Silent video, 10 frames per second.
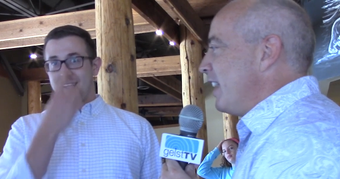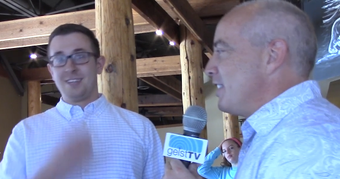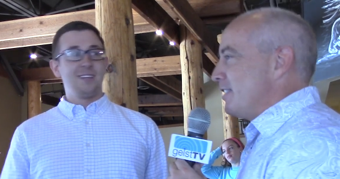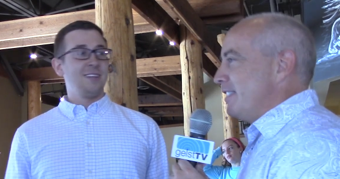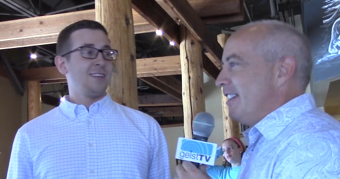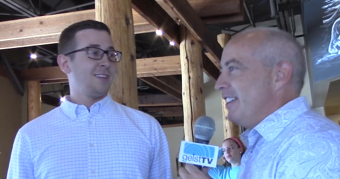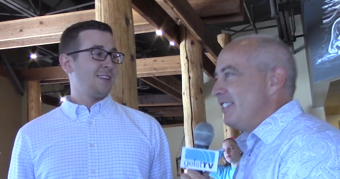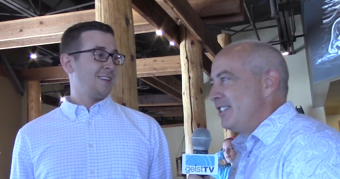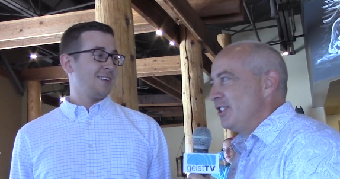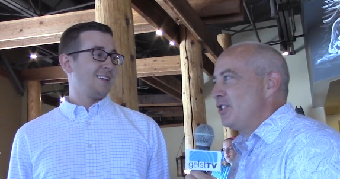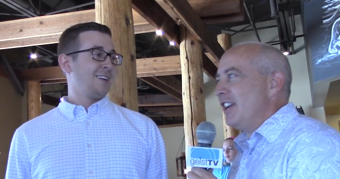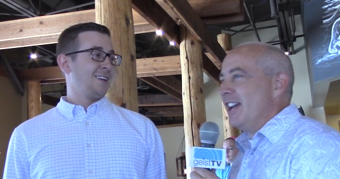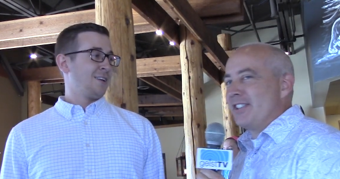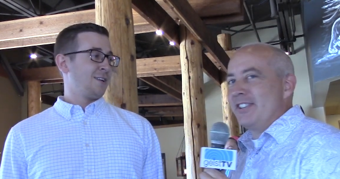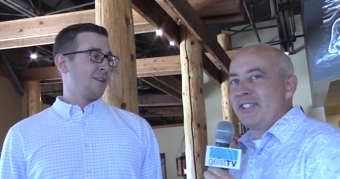Speaker 1: guys, just so you
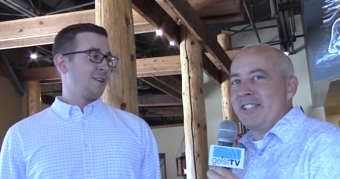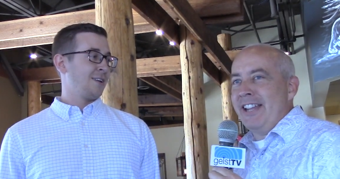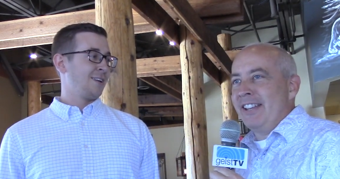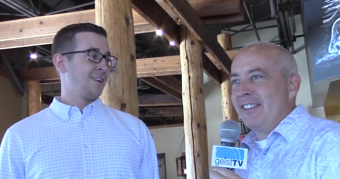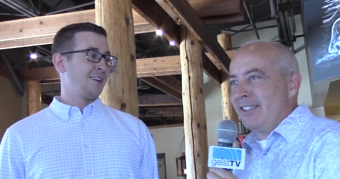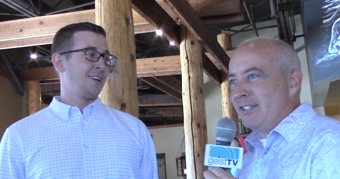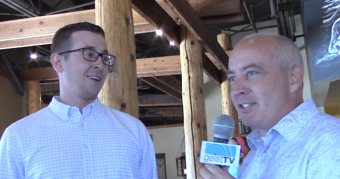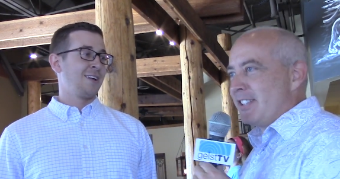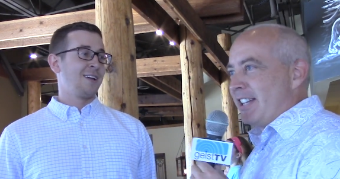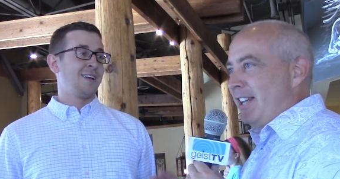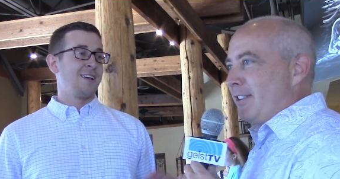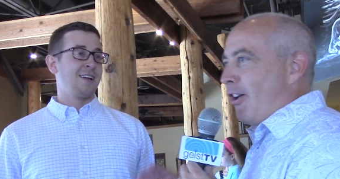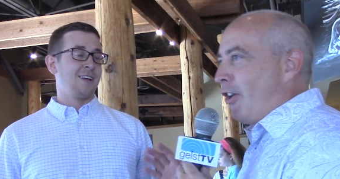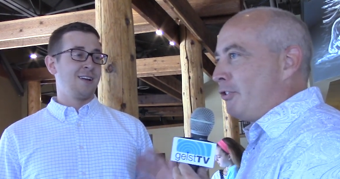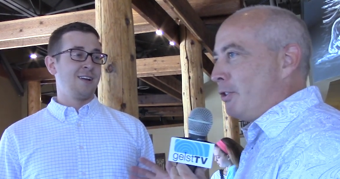guys understand, this is he,
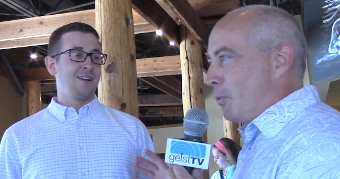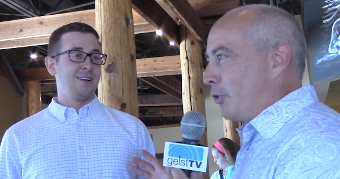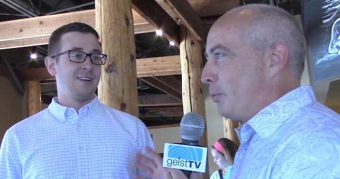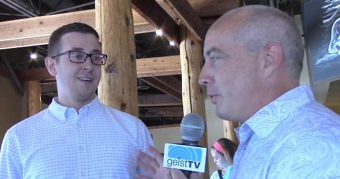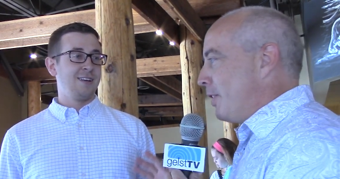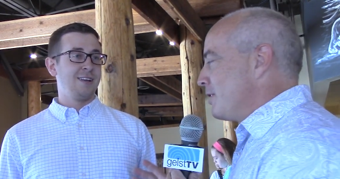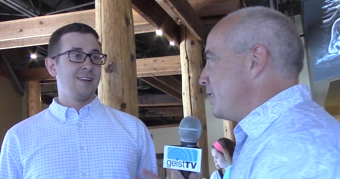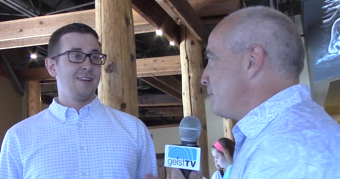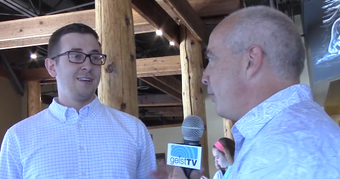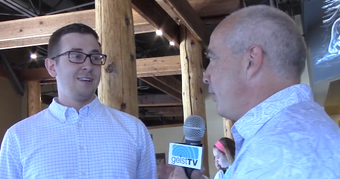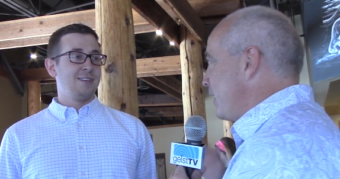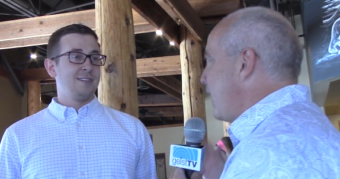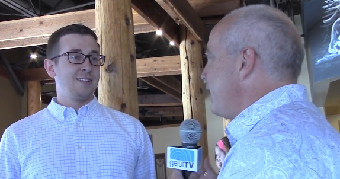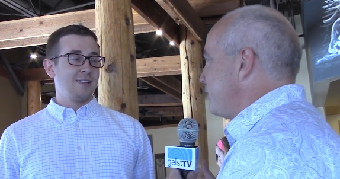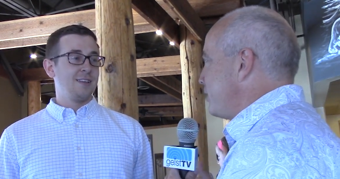Austin works with us. He's part of the
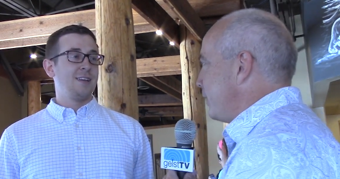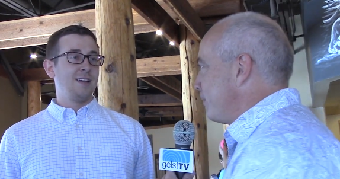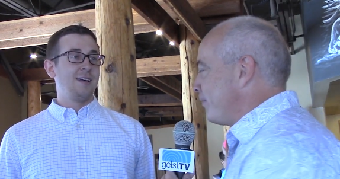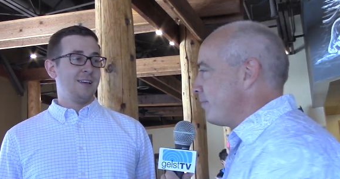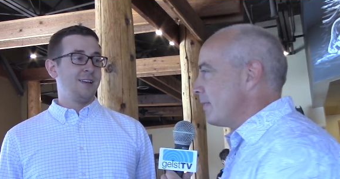A team,